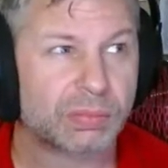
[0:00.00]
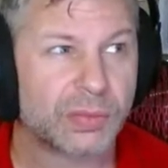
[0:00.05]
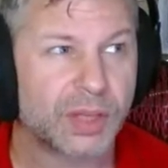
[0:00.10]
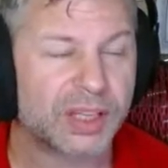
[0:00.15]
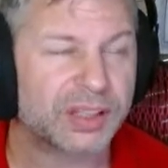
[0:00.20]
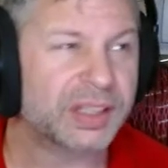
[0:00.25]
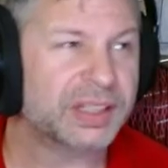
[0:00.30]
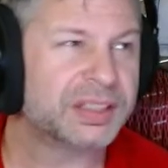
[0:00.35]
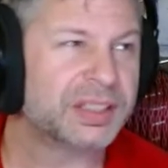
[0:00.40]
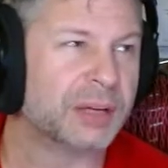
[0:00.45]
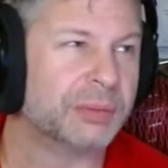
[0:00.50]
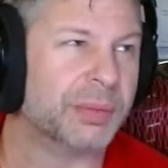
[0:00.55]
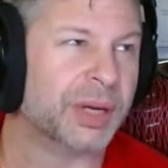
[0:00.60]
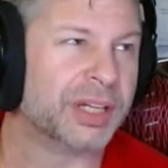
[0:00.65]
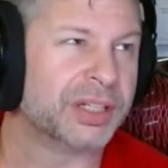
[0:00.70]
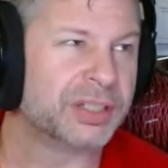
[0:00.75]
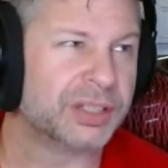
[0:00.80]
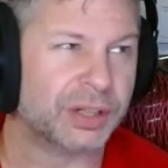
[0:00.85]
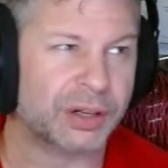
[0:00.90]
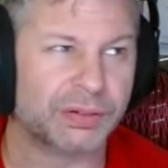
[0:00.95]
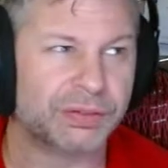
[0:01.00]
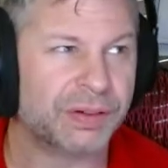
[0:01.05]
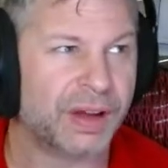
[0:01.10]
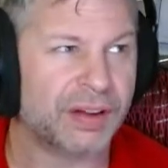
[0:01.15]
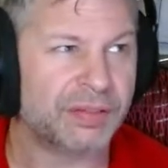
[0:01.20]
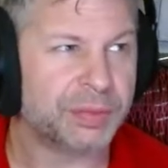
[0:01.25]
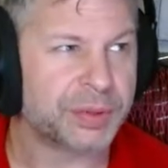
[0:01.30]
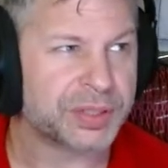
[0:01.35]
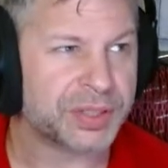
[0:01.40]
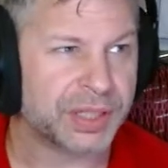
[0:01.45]
And that's not much,
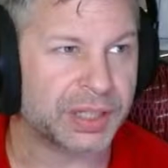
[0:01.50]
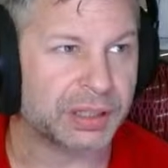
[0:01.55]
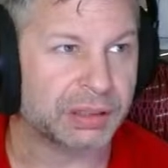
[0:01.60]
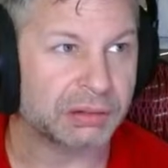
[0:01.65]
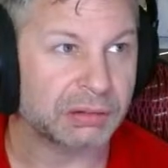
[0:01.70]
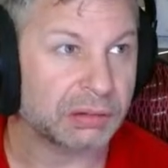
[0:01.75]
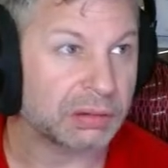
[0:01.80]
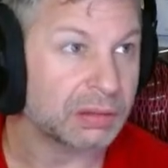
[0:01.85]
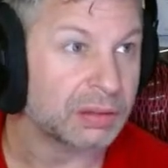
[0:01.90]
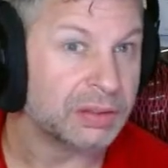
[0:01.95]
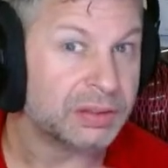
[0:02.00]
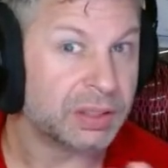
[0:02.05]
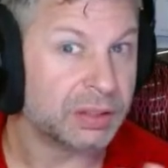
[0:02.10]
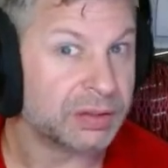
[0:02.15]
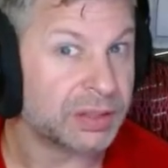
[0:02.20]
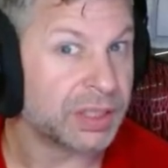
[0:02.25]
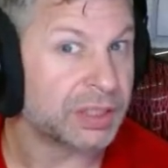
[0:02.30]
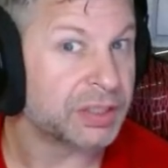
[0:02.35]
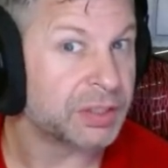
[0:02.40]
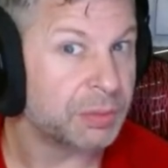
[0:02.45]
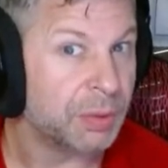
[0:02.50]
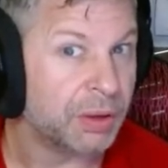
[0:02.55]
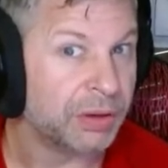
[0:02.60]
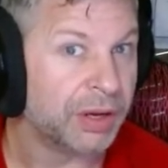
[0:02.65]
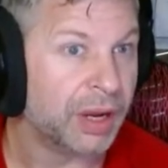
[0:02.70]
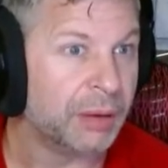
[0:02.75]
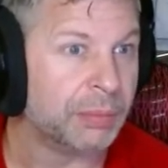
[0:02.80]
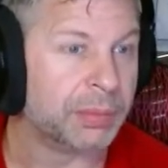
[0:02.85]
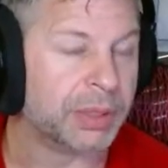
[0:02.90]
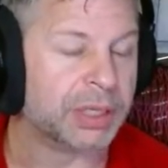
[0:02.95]
5% sounds like a small
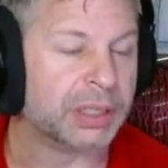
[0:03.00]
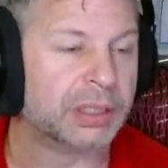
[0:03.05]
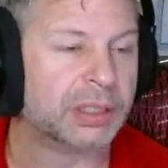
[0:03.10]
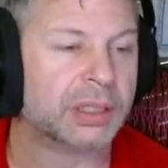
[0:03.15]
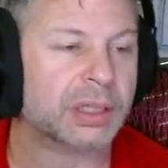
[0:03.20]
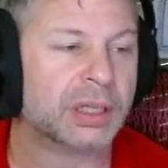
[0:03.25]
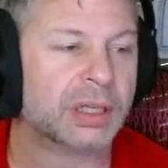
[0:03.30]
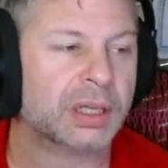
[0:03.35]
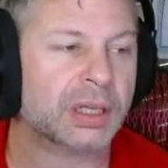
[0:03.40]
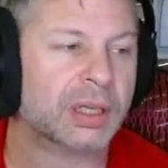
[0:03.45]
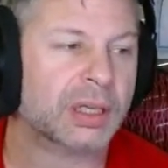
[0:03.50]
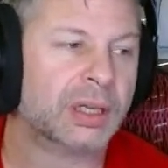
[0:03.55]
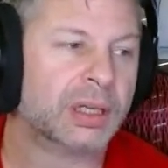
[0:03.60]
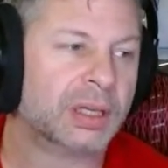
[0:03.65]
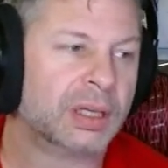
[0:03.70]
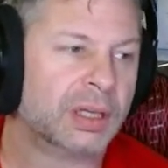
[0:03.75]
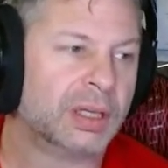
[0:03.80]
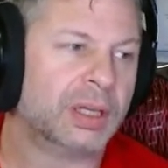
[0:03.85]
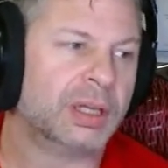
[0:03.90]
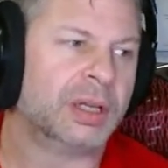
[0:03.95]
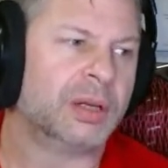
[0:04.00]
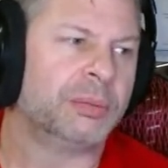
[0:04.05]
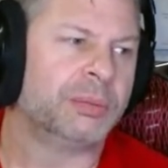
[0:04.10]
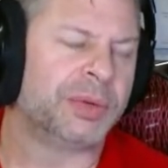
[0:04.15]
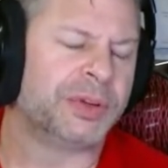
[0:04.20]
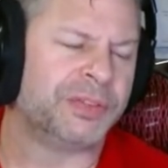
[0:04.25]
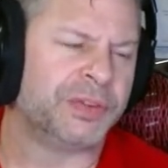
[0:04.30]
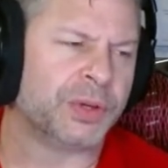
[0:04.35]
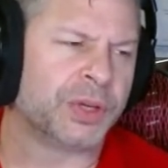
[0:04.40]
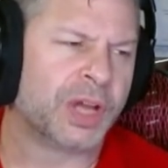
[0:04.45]
number.
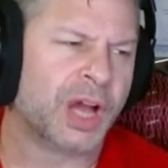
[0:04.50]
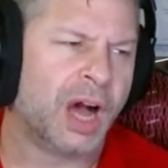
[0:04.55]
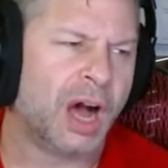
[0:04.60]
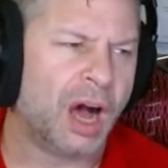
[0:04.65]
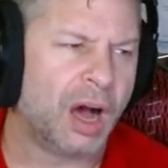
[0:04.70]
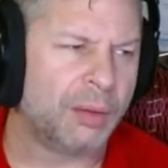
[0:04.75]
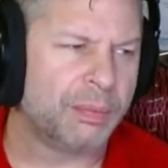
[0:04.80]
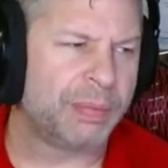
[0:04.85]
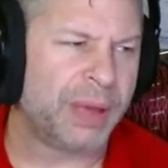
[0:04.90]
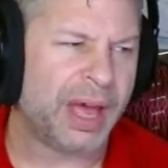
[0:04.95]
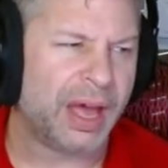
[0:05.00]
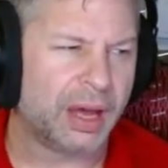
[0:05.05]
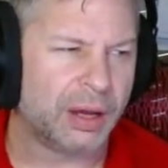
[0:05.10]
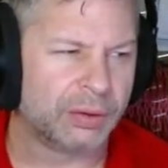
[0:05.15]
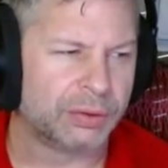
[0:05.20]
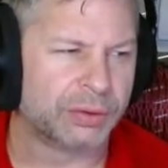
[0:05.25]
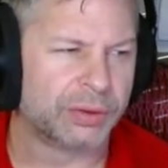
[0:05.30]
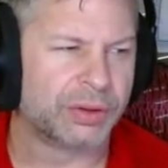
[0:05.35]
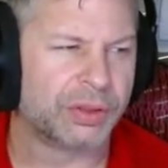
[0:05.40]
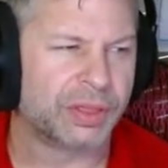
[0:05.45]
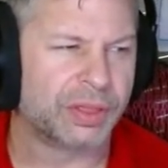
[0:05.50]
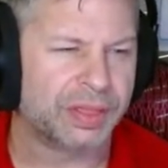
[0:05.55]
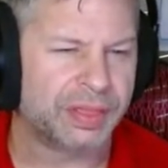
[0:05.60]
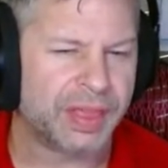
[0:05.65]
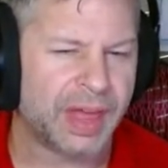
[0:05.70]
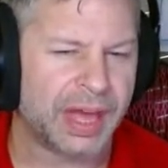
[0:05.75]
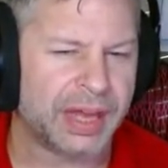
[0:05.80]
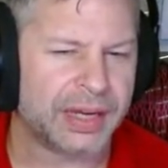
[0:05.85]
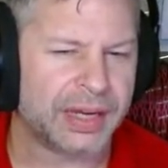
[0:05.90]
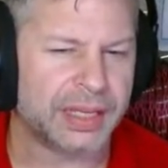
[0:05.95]
But if you compound
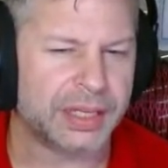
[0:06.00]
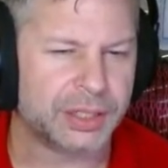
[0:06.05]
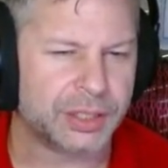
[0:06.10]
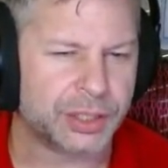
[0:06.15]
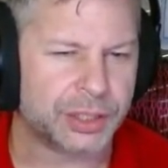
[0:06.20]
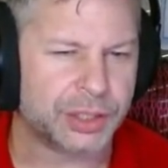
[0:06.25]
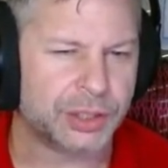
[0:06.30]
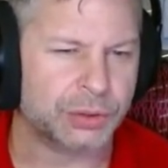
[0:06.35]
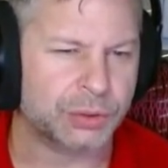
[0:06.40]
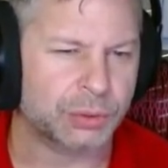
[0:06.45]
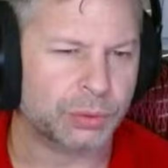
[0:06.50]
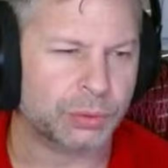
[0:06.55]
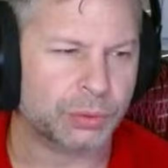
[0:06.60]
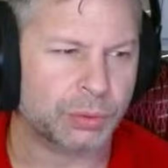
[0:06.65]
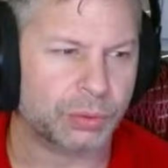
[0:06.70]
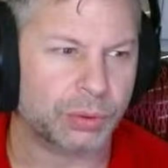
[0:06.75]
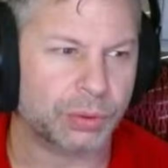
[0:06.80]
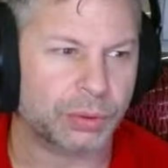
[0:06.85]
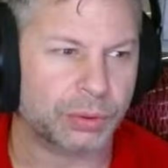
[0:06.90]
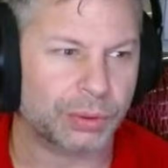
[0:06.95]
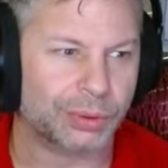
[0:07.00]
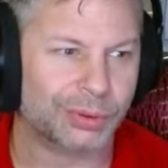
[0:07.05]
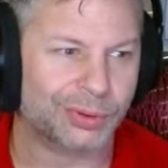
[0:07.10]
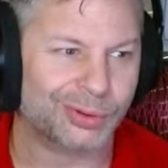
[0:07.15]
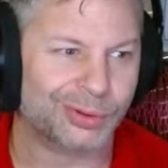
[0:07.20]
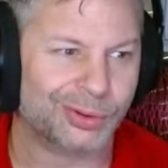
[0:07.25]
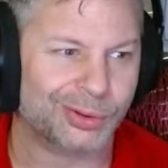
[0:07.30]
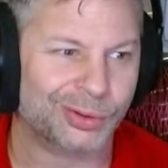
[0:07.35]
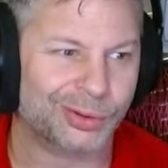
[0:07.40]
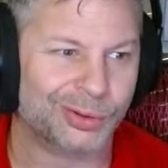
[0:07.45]
that issue
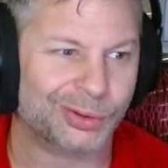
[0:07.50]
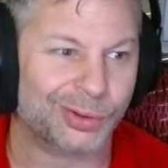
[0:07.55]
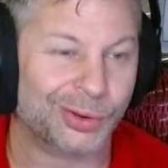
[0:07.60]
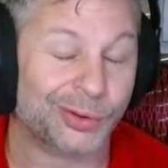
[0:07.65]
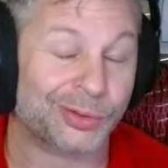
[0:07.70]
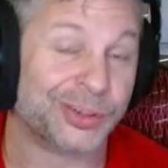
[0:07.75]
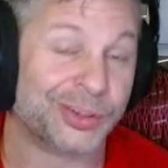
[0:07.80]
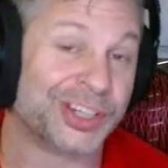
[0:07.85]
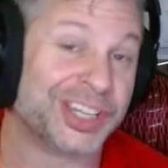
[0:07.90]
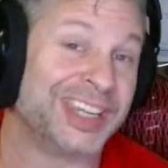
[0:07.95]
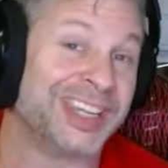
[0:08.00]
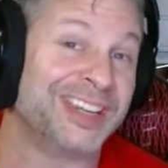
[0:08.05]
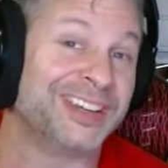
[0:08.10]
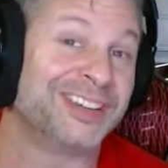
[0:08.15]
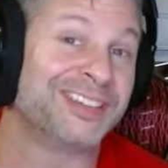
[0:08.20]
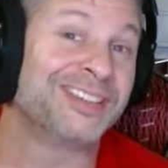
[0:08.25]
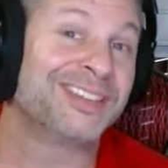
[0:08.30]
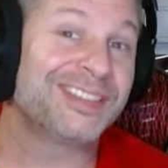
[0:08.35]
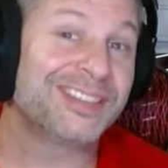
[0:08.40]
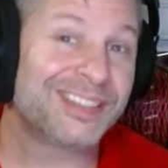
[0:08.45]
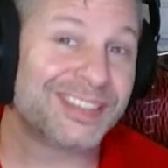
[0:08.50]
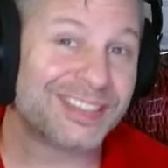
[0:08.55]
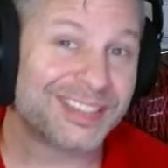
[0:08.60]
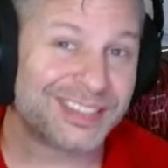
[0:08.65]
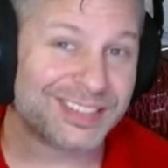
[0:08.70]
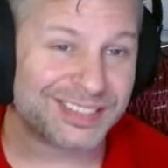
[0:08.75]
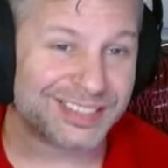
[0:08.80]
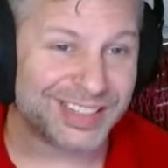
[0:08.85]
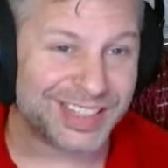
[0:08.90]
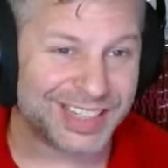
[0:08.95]
over
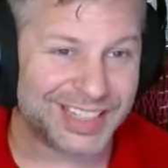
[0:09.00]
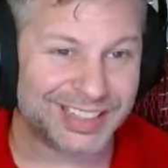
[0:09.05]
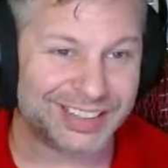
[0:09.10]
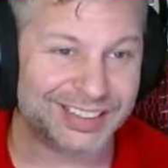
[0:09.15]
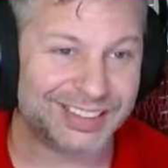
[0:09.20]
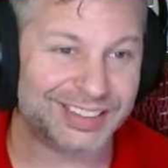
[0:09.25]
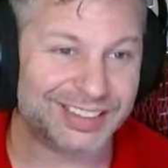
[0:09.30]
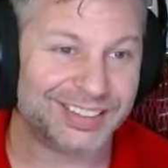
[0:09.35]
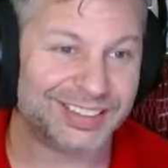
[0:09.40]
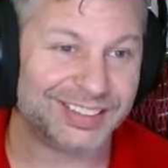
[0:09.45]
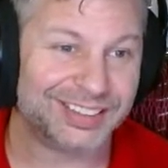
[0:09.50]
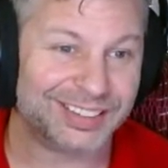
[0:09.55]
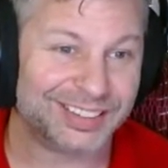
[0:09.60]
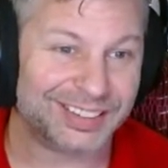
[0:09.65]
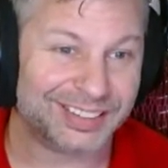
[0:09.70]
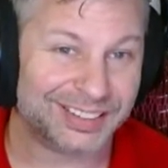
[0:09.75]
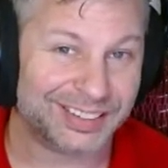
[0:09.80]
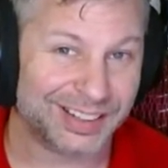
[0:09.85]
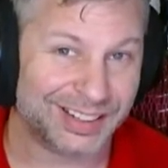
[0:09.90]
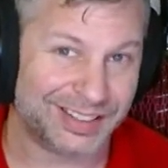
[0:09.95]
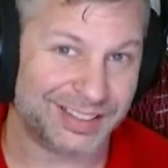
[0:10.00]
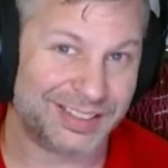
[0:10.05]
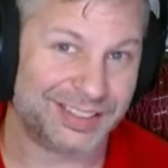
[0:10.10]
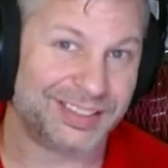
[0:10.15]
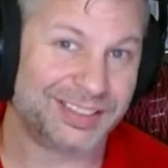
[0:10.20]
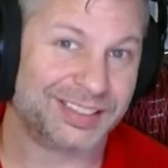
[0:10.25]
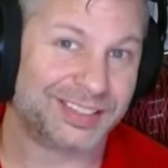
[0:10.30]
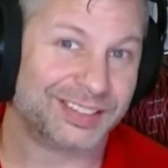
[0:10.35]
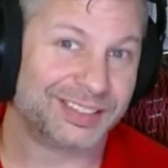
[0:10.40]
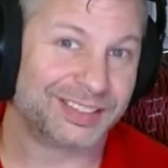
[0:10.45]
years, it
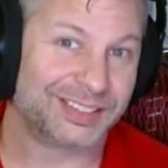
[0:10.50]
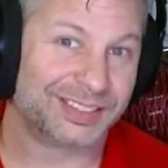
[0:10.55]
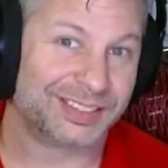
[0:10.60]
does